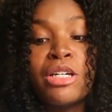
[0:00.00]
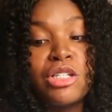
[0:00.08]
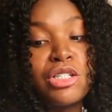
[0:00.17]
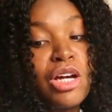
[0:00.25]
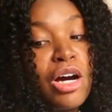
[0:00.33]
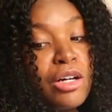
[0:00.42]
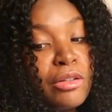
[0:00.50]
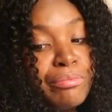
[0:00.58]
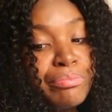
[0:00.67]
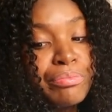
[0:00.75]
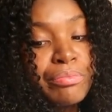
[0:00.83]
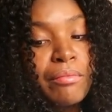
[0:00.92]
So
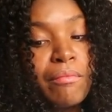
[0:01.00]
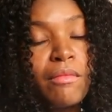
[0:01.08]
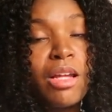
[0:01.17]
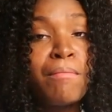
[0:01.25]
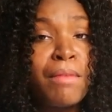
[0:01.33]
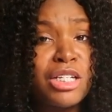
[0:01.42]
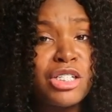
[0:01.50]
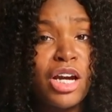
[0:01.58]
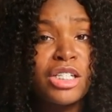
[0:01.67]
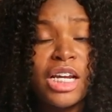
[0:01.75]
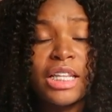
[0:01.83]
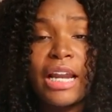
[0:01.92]
make sure
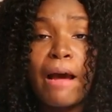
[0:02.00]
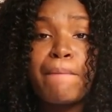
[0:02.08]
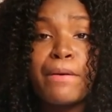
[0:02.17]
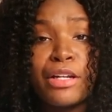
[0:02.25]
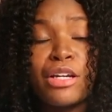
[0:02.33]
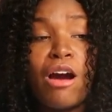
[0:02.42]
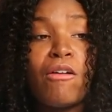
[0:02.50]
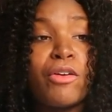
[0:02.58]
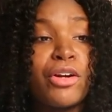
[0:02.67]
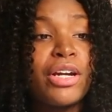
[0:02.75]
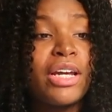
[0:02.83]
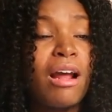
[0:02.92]
y'all check that out, put in y'all
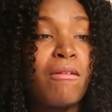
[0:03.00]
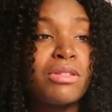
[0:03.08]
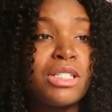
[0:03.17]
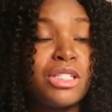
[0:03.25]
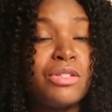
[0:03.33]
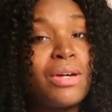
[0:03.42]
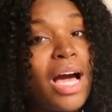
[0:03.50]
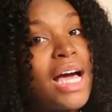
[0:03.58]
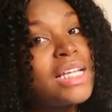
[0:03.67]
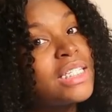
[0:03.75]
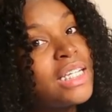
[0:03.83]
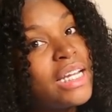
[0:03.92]
order, and I will see you
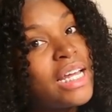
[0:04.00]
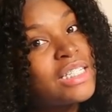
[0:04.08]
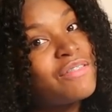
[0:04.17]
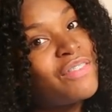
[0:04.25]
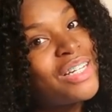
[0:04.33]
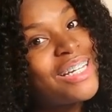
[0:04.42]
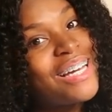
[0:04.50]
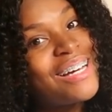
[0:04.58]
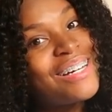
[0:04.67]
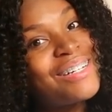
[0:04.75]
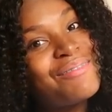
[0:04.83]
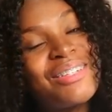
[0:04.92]
guys in the next
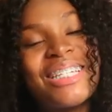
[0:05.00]
video.